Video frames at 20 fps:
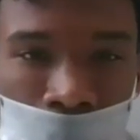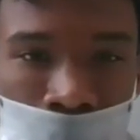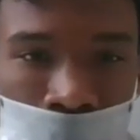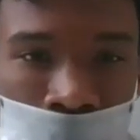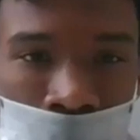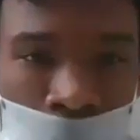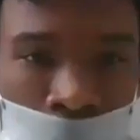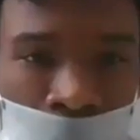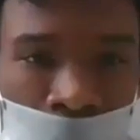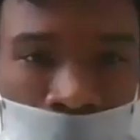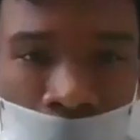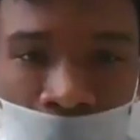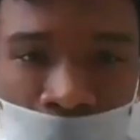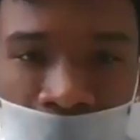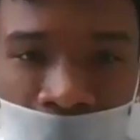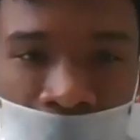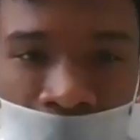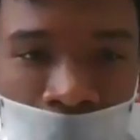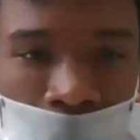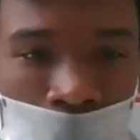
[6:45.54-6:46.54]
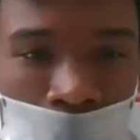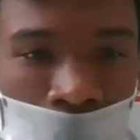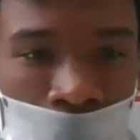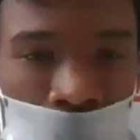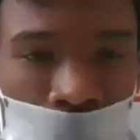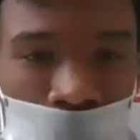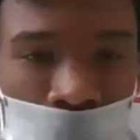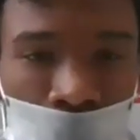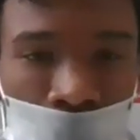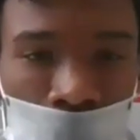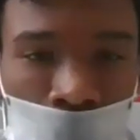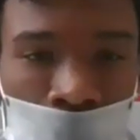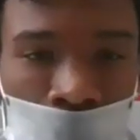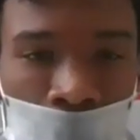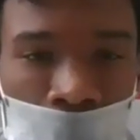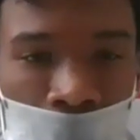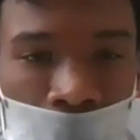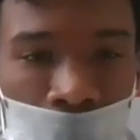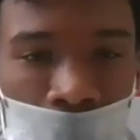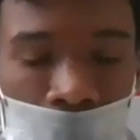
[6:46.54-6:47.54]
I'm expecting to get the ball. So,
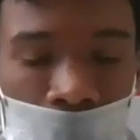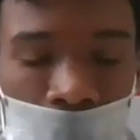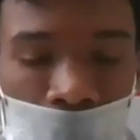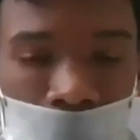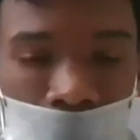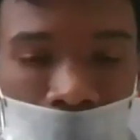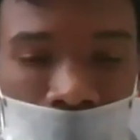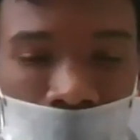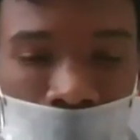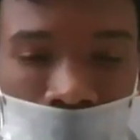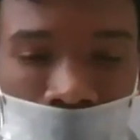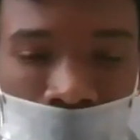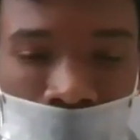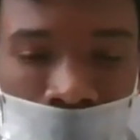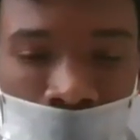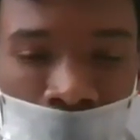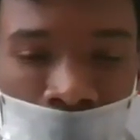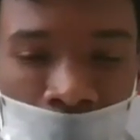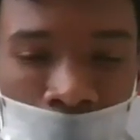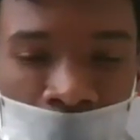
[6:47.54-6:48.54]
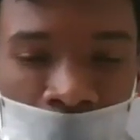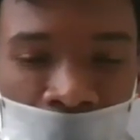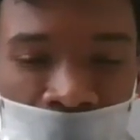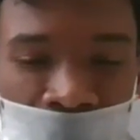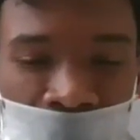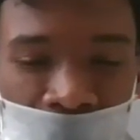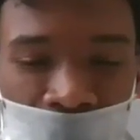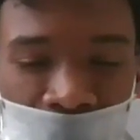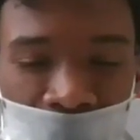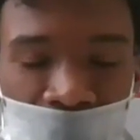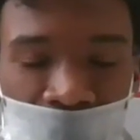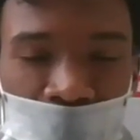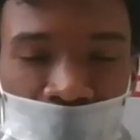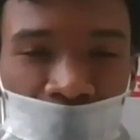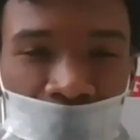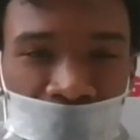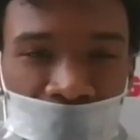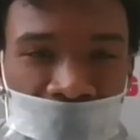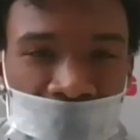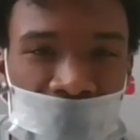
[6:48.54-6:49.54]
I mean, there's definitely some
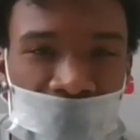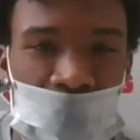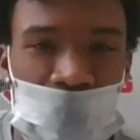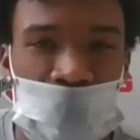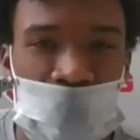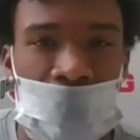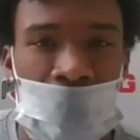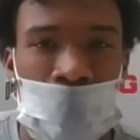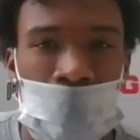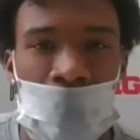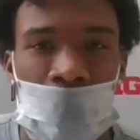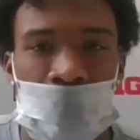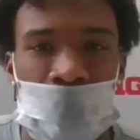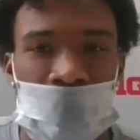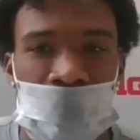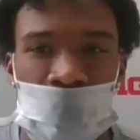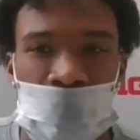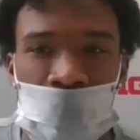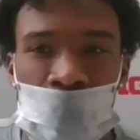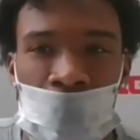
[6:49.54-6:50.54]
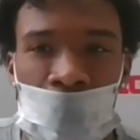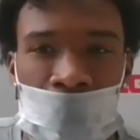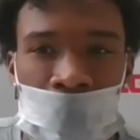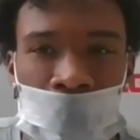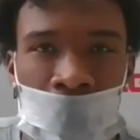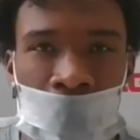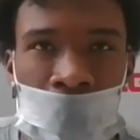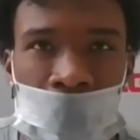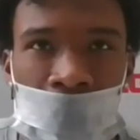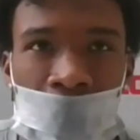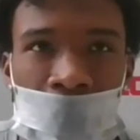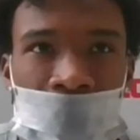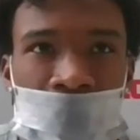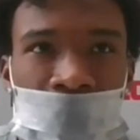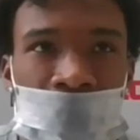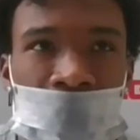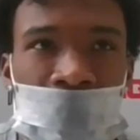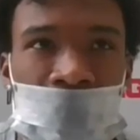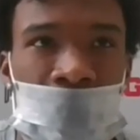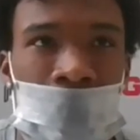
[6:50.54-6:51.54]
calls that Coach Day makes, and, you know, I kind of
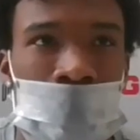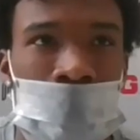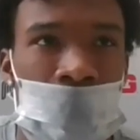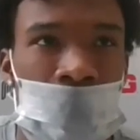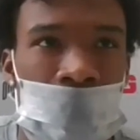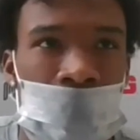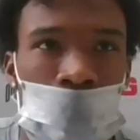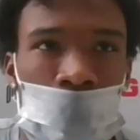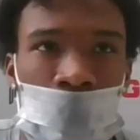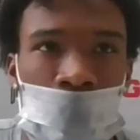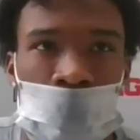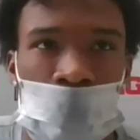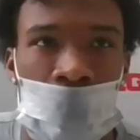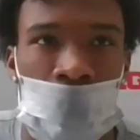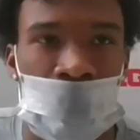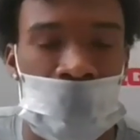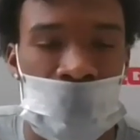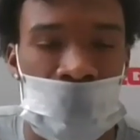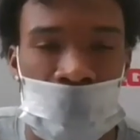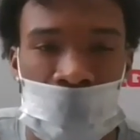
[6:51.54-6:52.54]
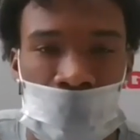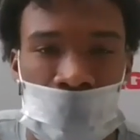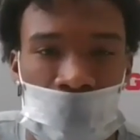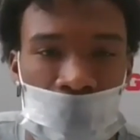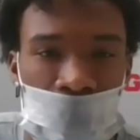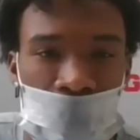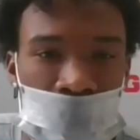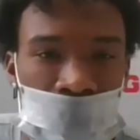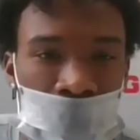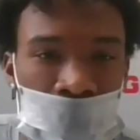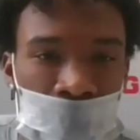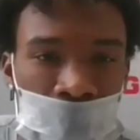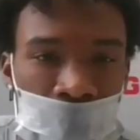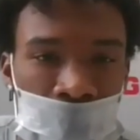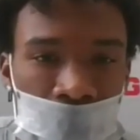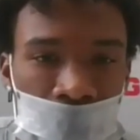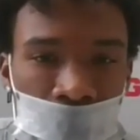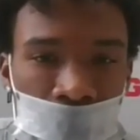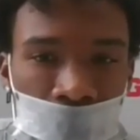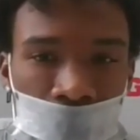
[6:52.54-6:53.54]
see the same thing where he's watching the defense
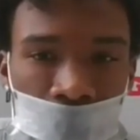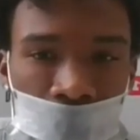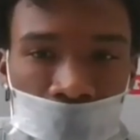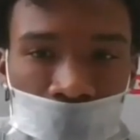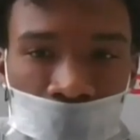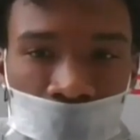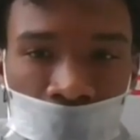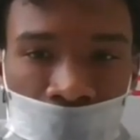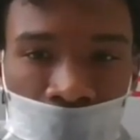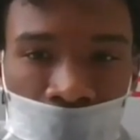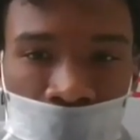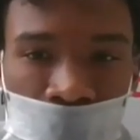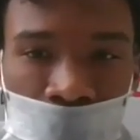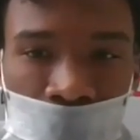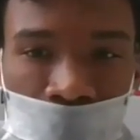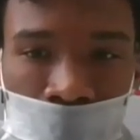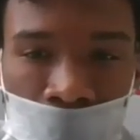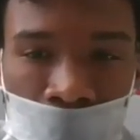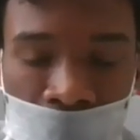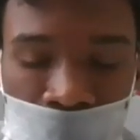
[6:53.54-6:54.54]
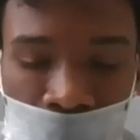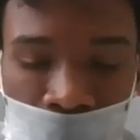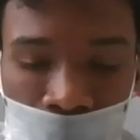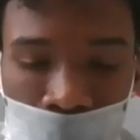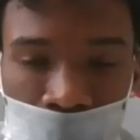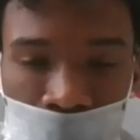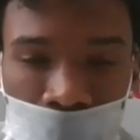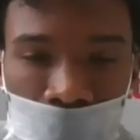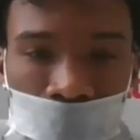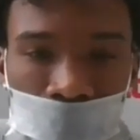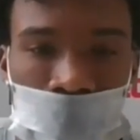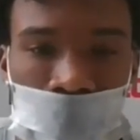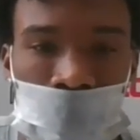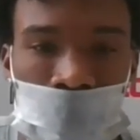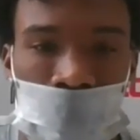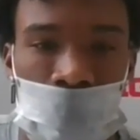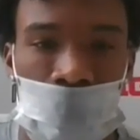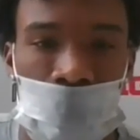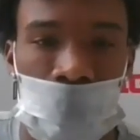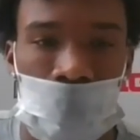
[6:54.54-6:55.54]
and trying to get certain matchups. So,
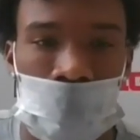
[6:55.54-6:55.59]
yeah.